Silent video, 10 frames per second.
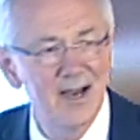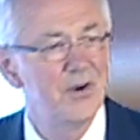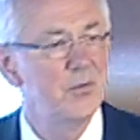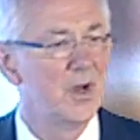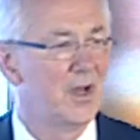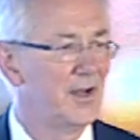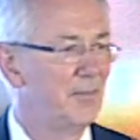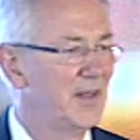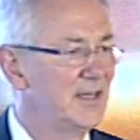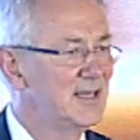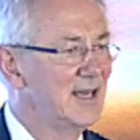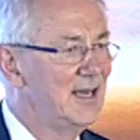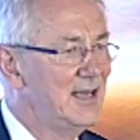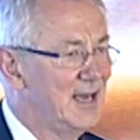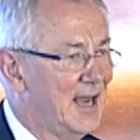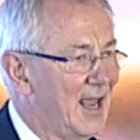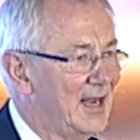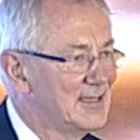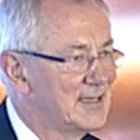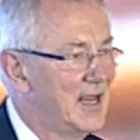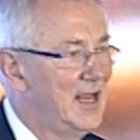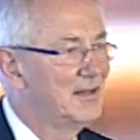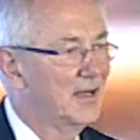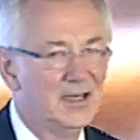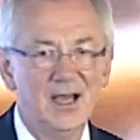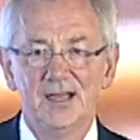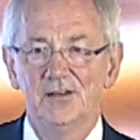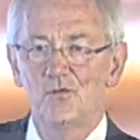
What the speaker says: every word, but this indicates the kind of